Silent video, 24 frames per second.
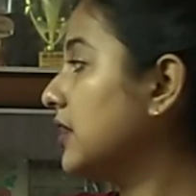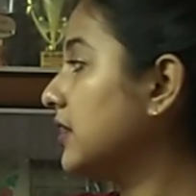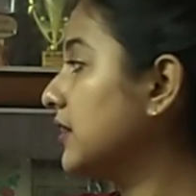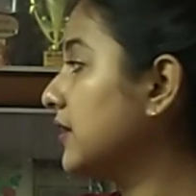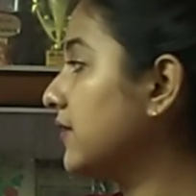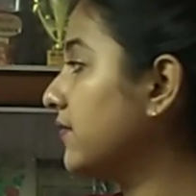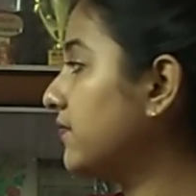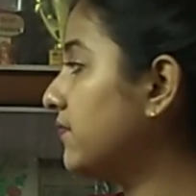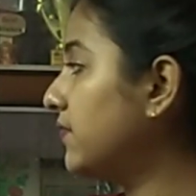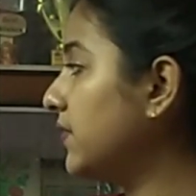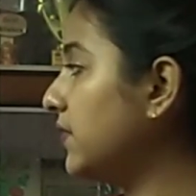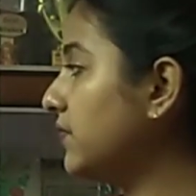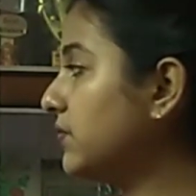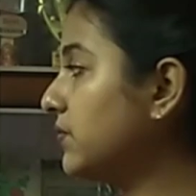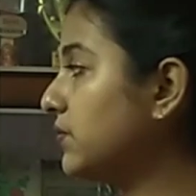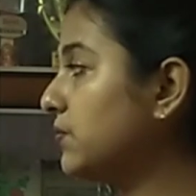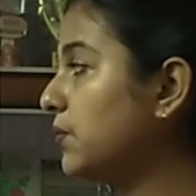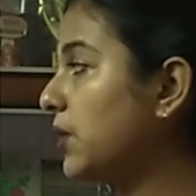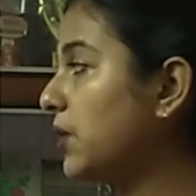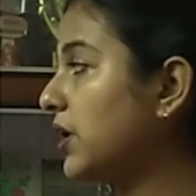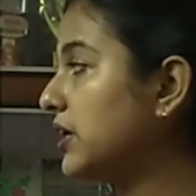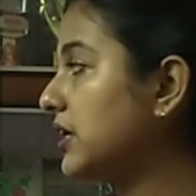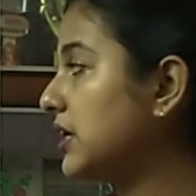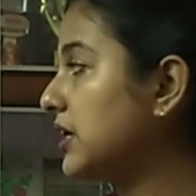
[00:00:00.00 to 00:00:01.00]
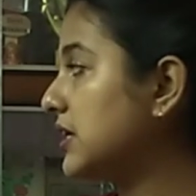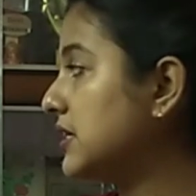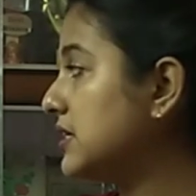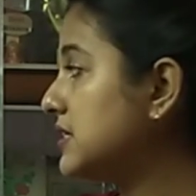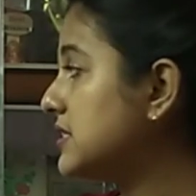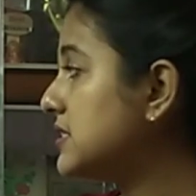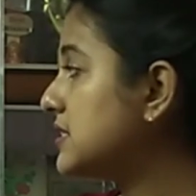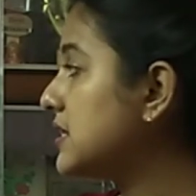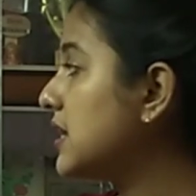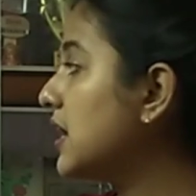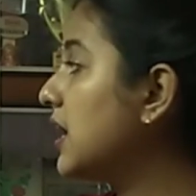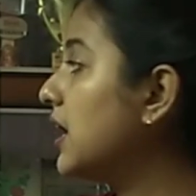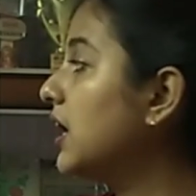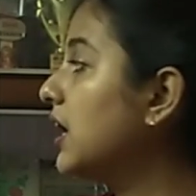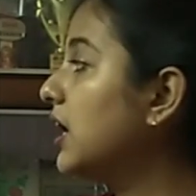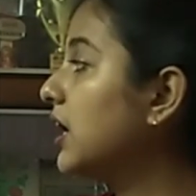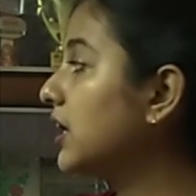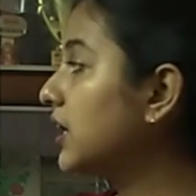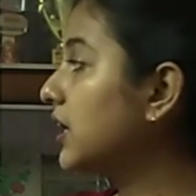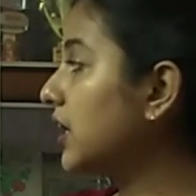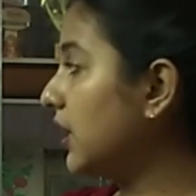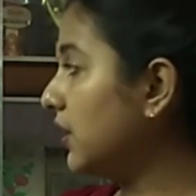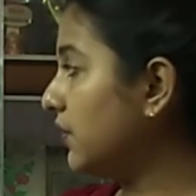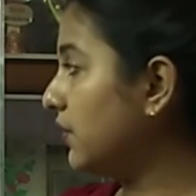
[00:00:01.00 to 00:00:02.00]
the fifth one is
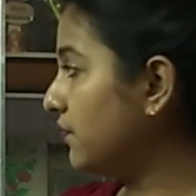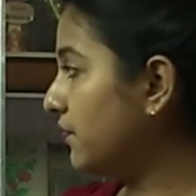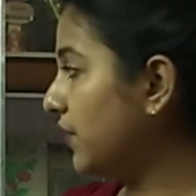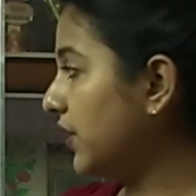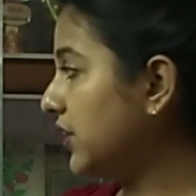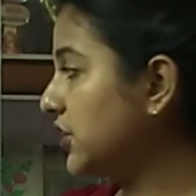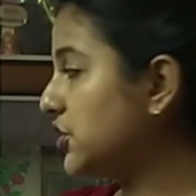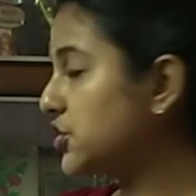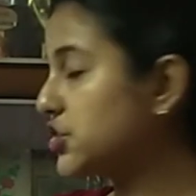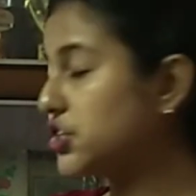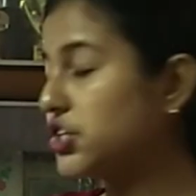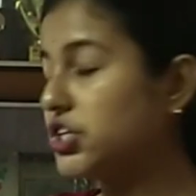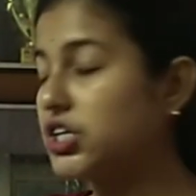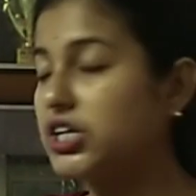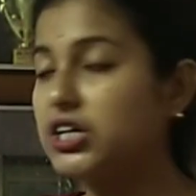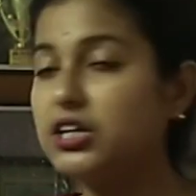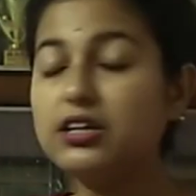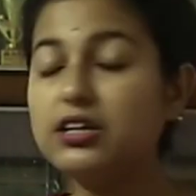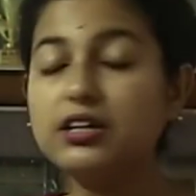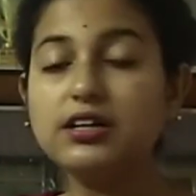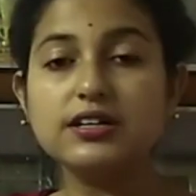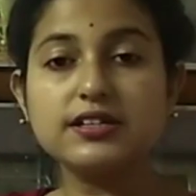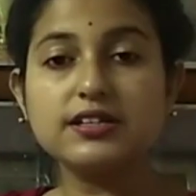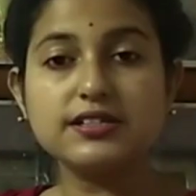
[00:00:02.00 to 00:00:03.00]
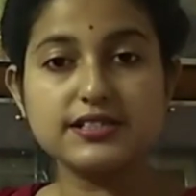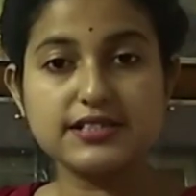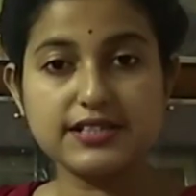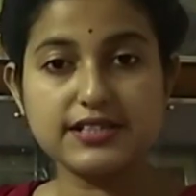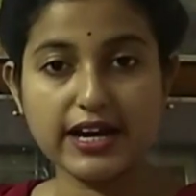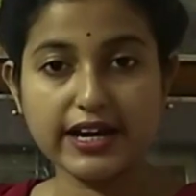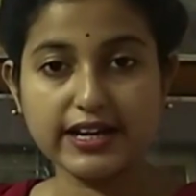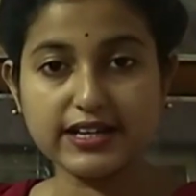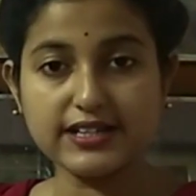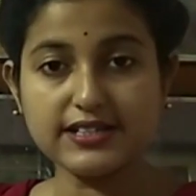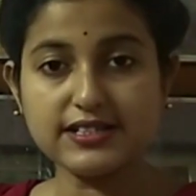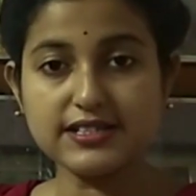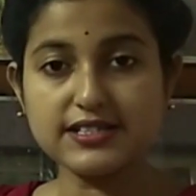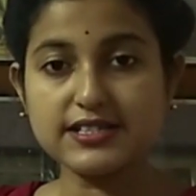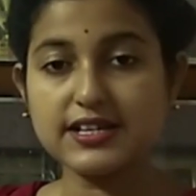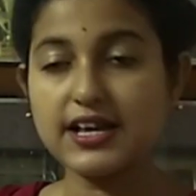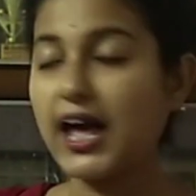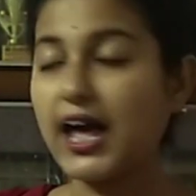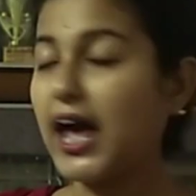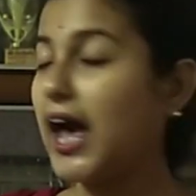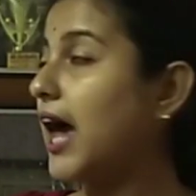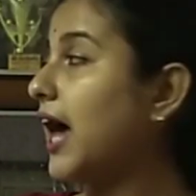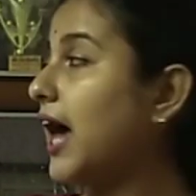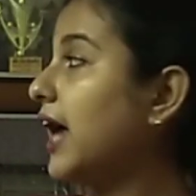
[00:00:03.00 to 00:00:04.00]
conventional signs,
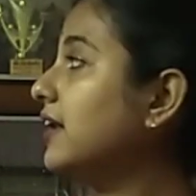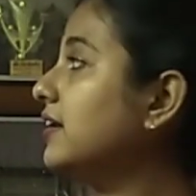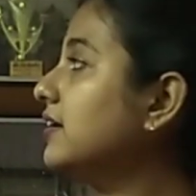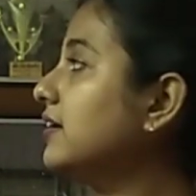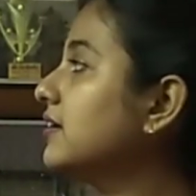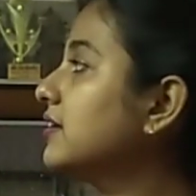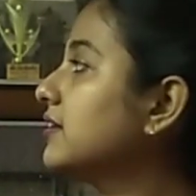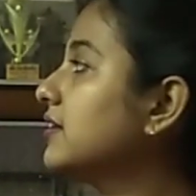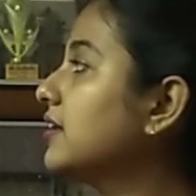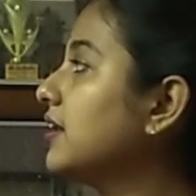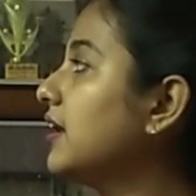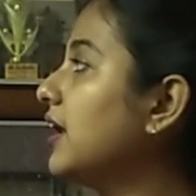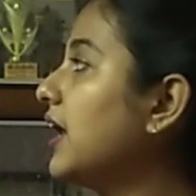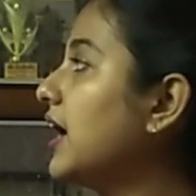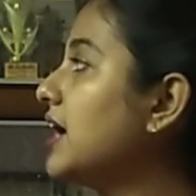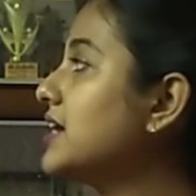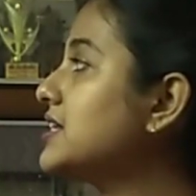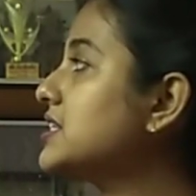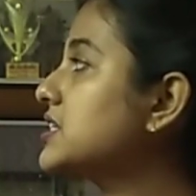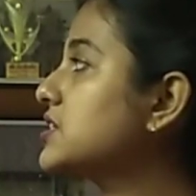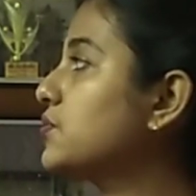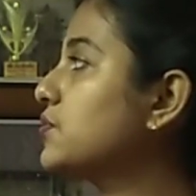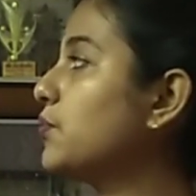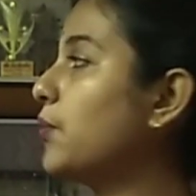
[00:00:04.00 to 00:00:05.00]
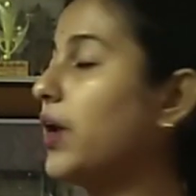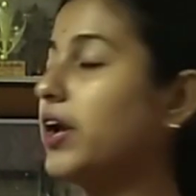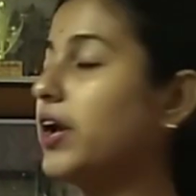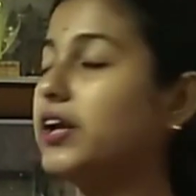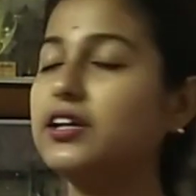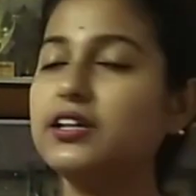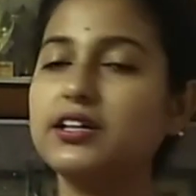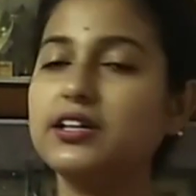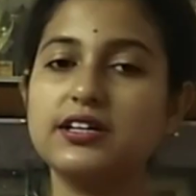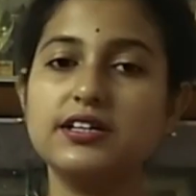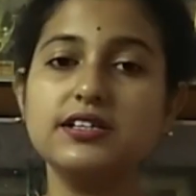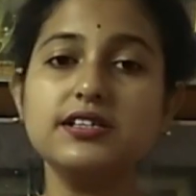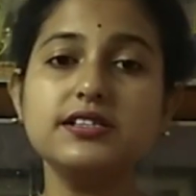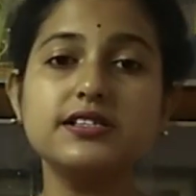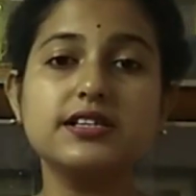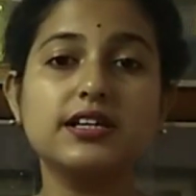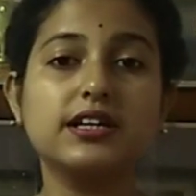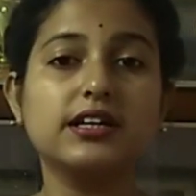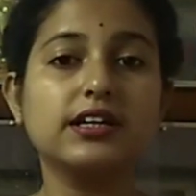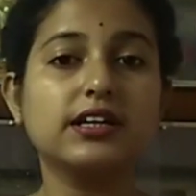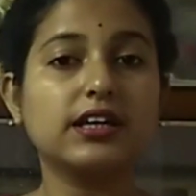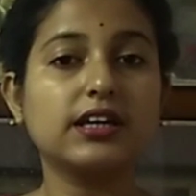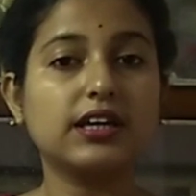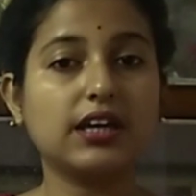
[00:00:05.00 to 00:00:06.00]
and the last one
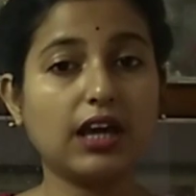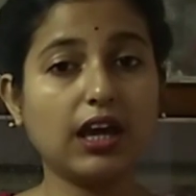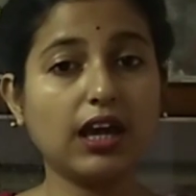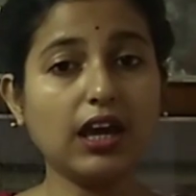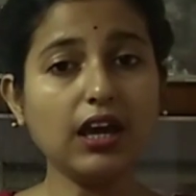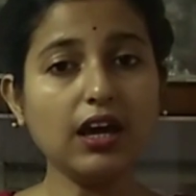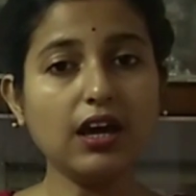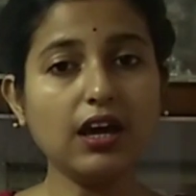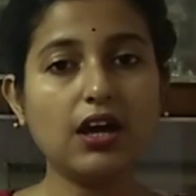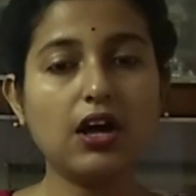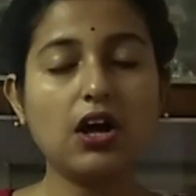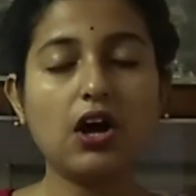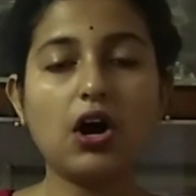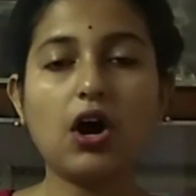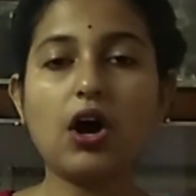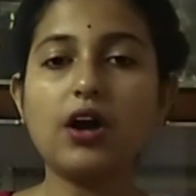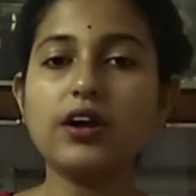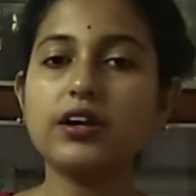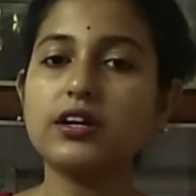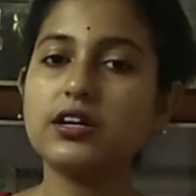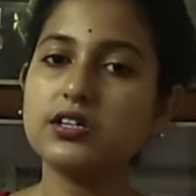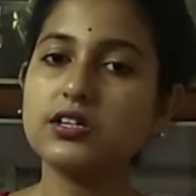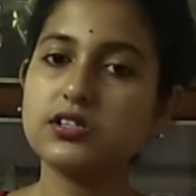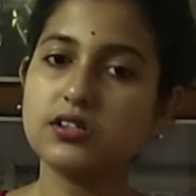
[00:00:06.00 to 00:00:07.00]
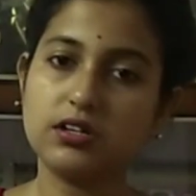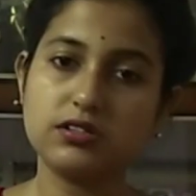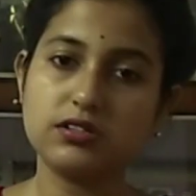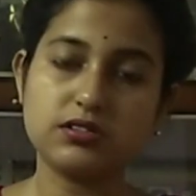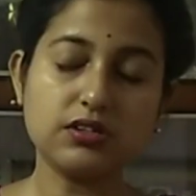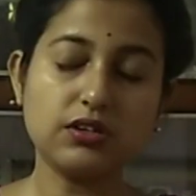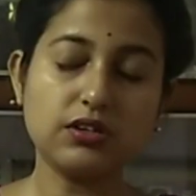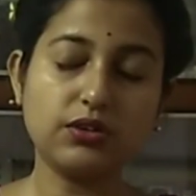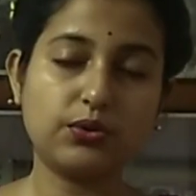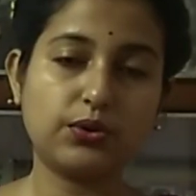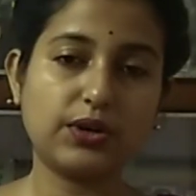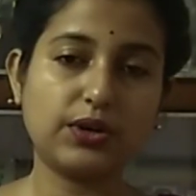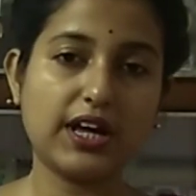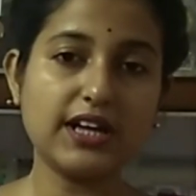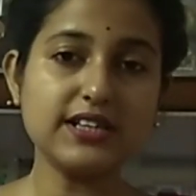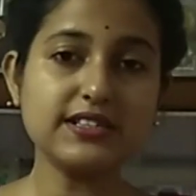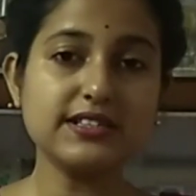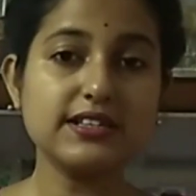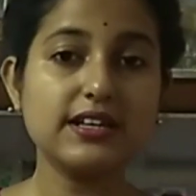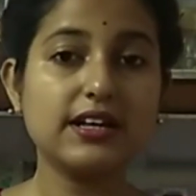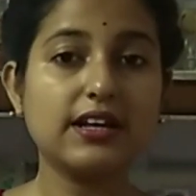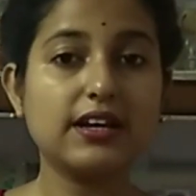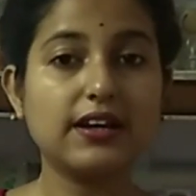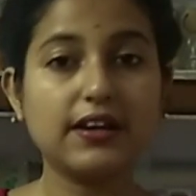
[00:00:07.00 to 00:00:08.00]
is key, or it is also known
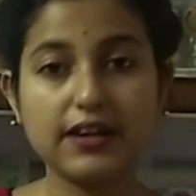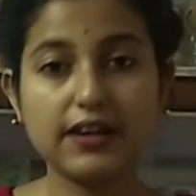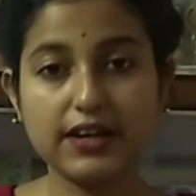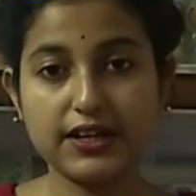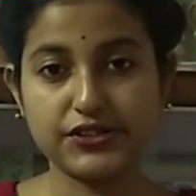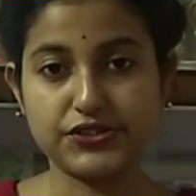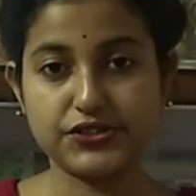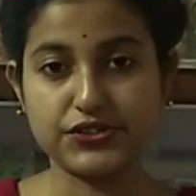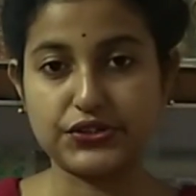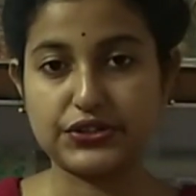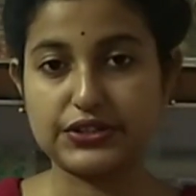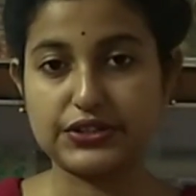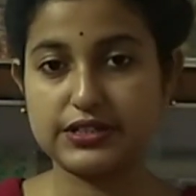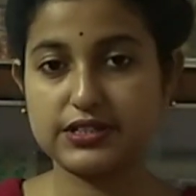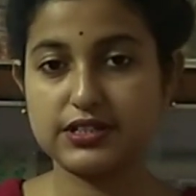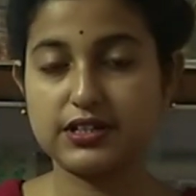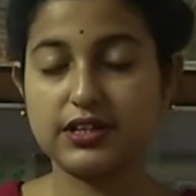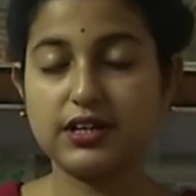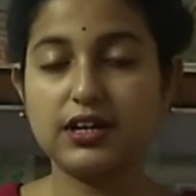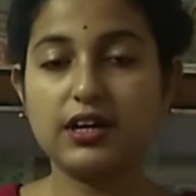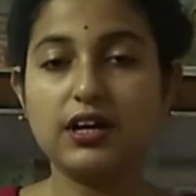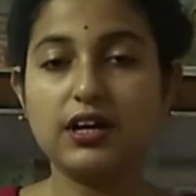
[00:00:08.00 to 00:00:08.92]
as legend.